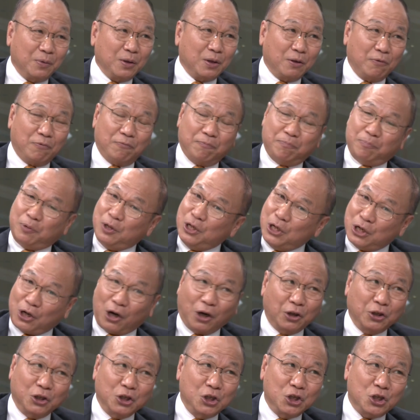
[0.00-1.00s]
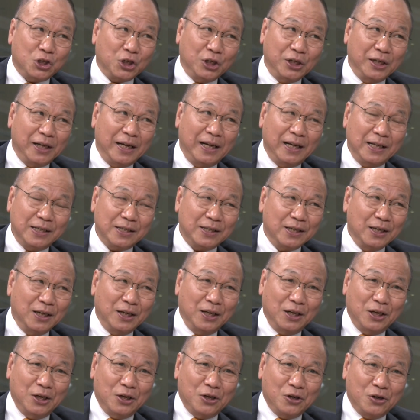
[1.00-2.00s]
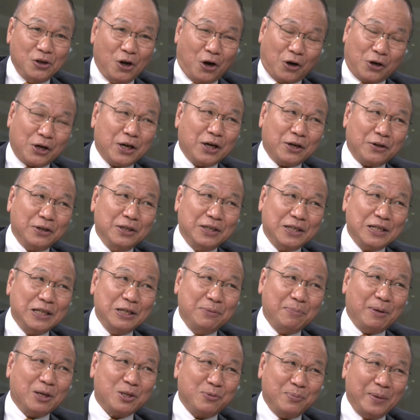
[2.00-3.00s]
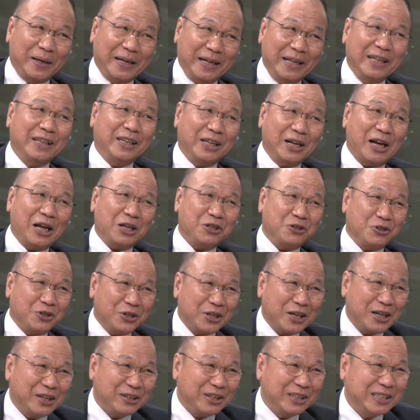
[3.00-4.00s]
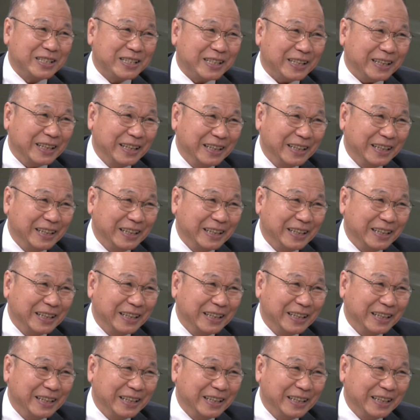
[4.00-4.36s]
the precondition is your currency must be an international currency.